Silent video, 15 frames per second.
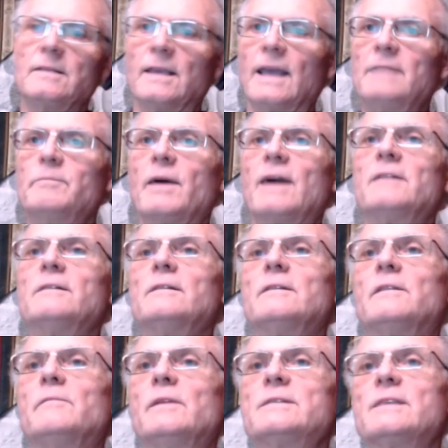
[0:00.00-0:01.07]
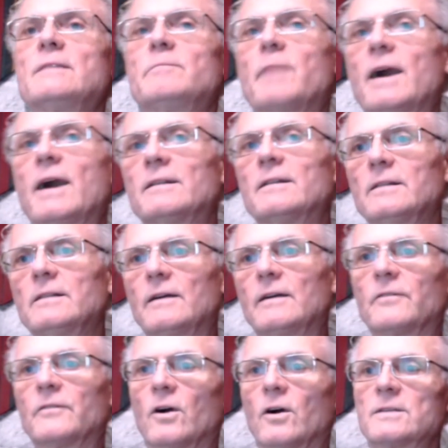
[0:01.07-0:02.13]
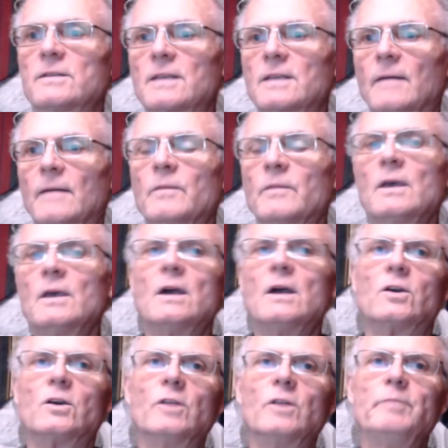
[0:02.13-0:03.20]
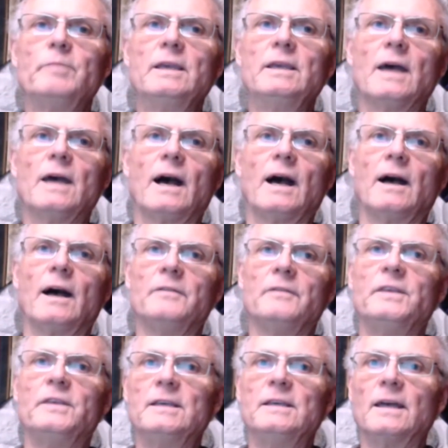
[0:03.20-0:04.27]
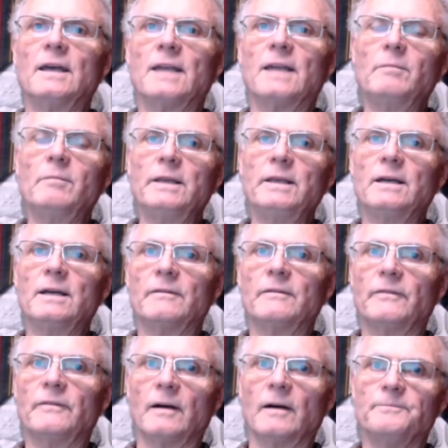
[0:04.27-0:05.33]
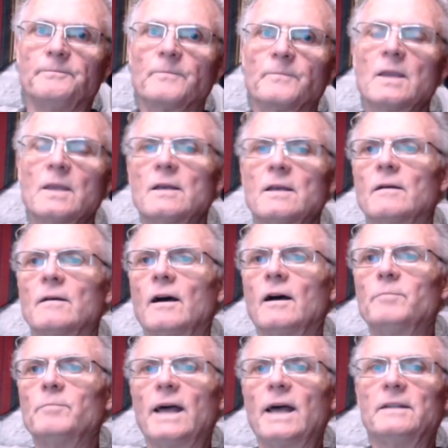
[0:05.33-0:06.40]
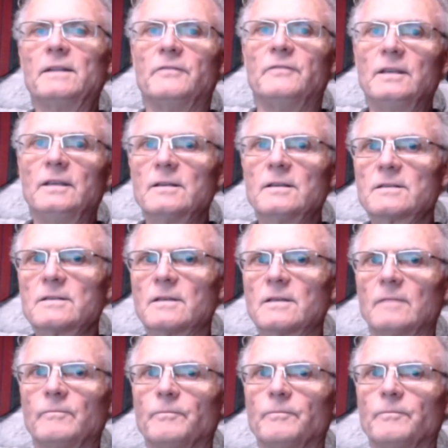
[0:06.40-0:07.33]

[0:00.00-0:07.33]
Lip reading: The eighth panel, the missing panel, of course, could be the doubling of planet Venus,